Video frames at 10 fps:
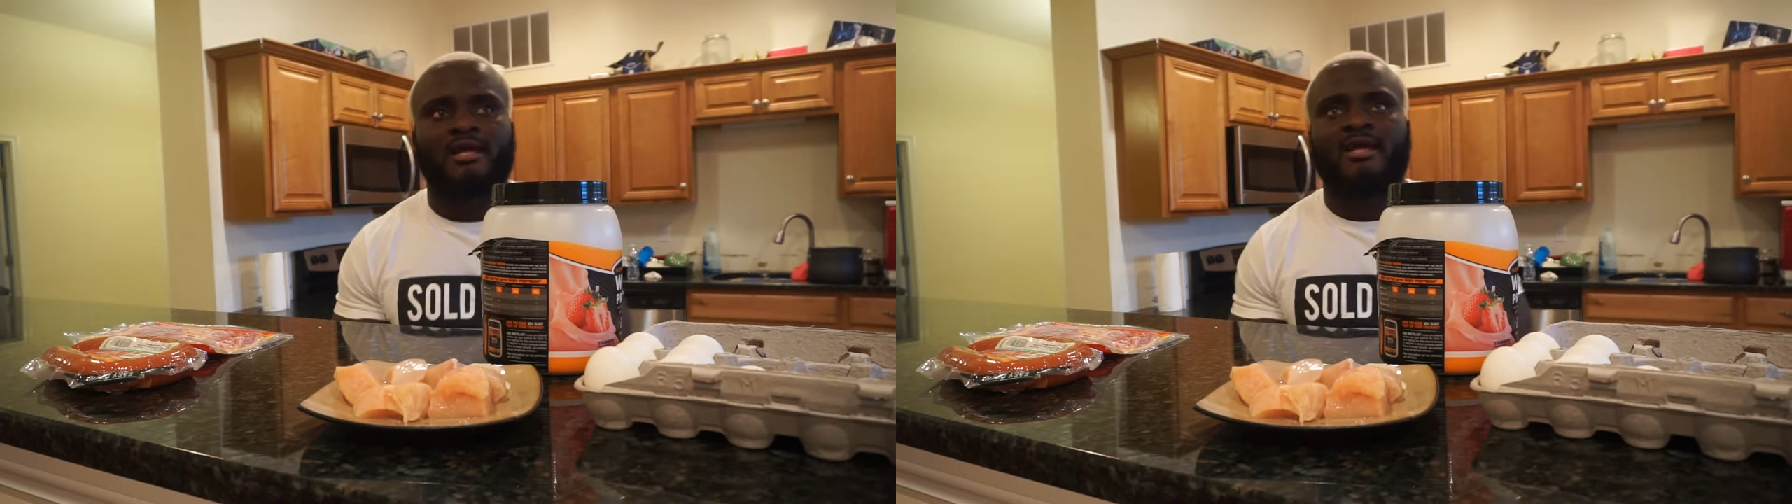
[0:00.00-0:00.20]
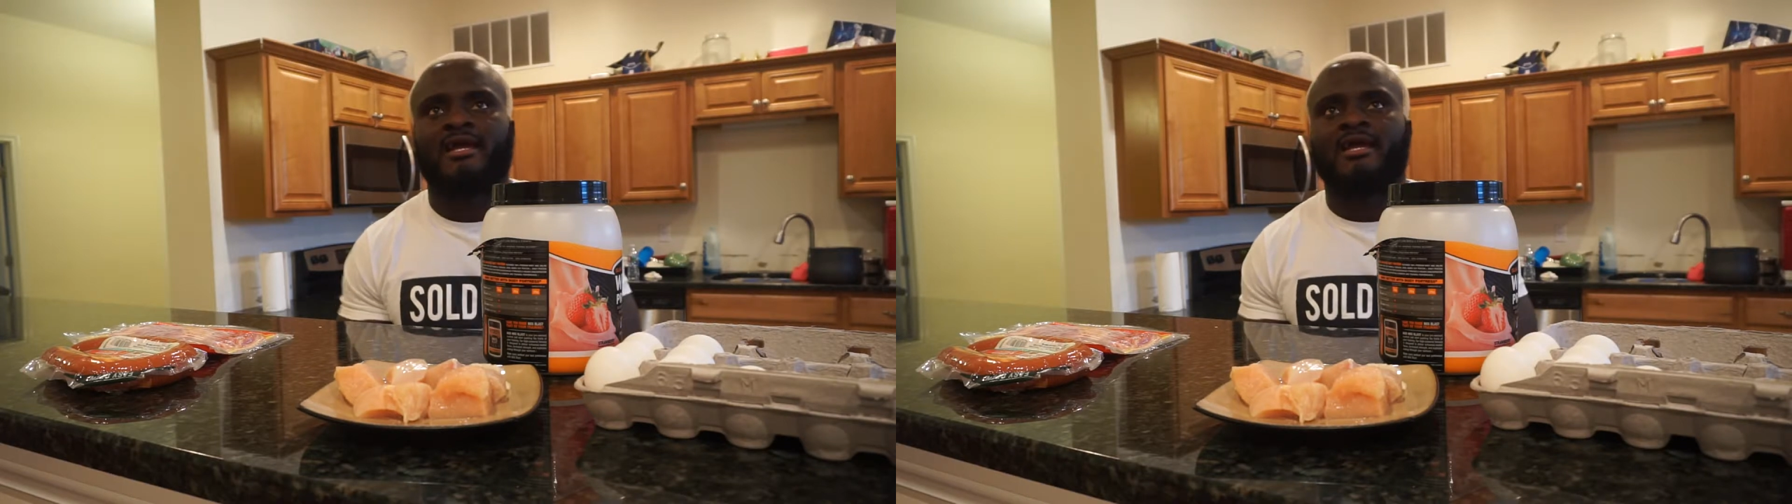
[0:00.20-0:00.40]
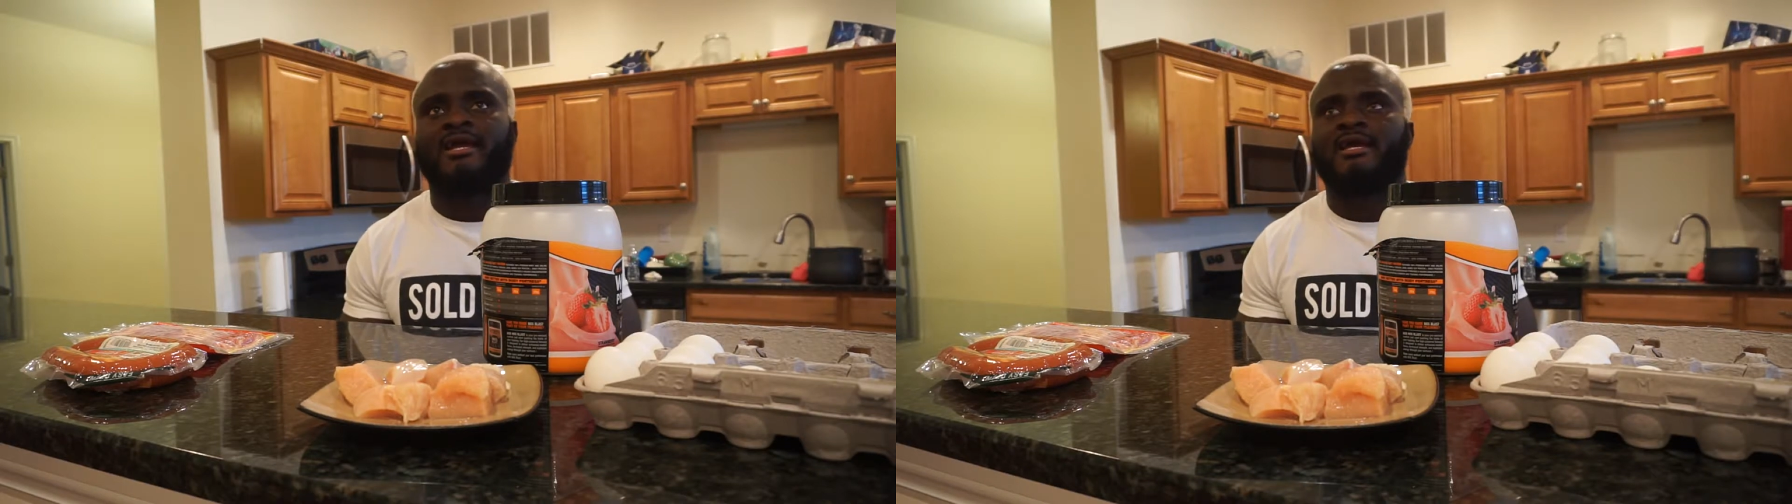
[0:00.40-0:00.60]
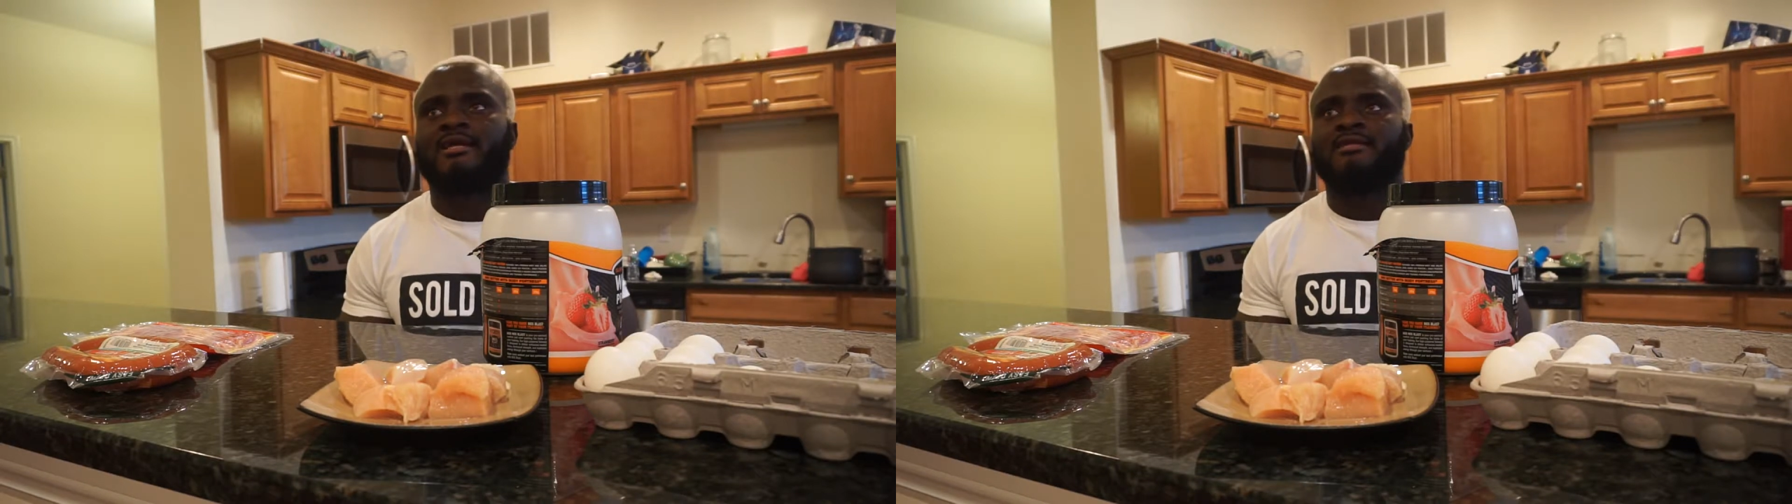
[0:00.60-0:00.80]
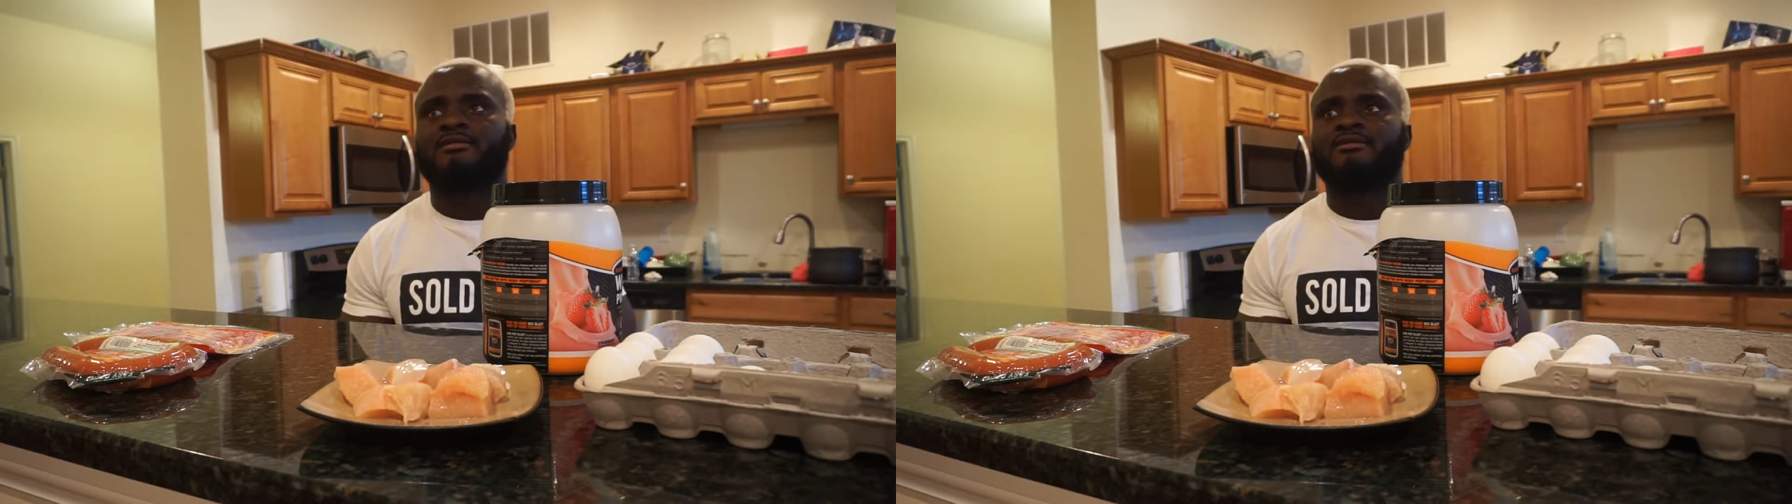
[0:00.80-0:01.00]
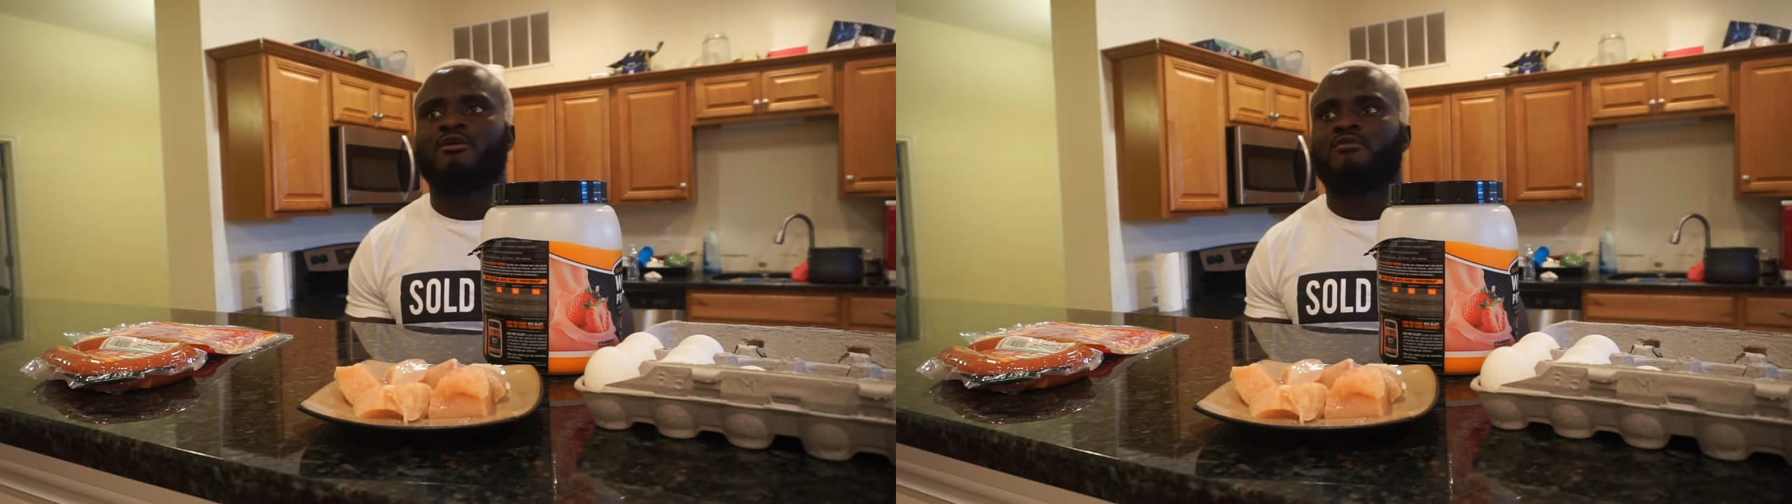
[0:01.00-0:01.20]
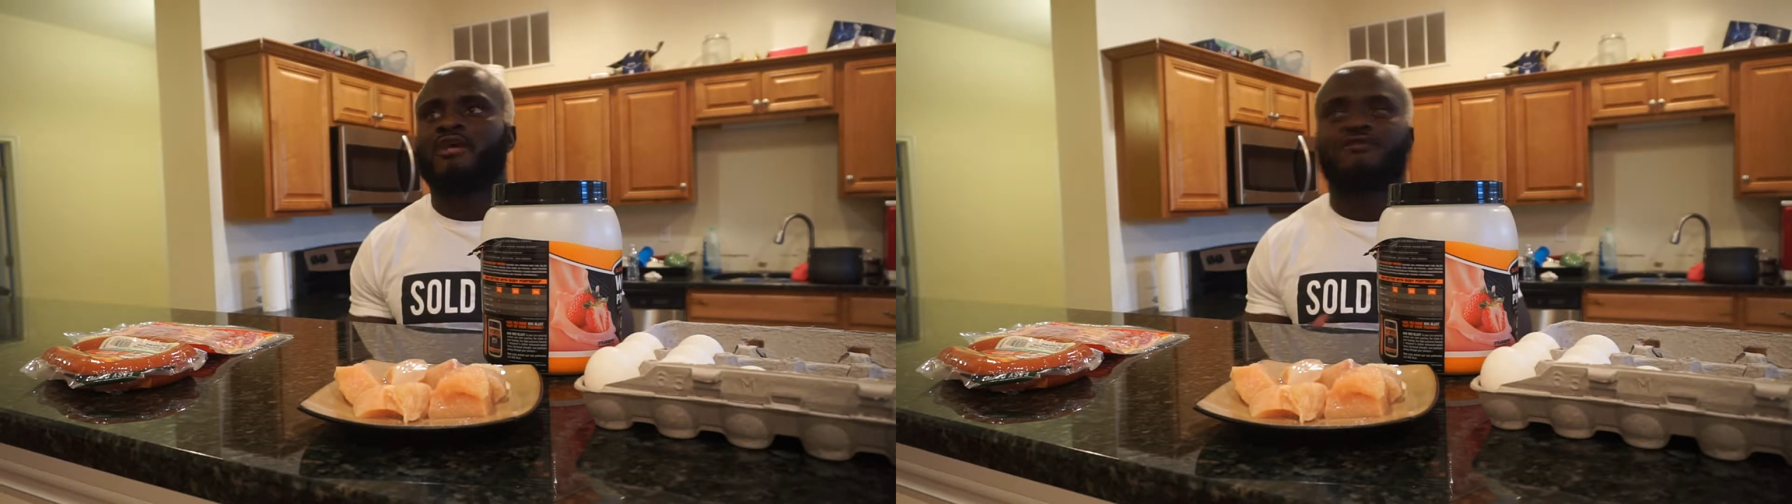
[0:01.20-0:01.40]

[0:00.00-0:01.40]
and we have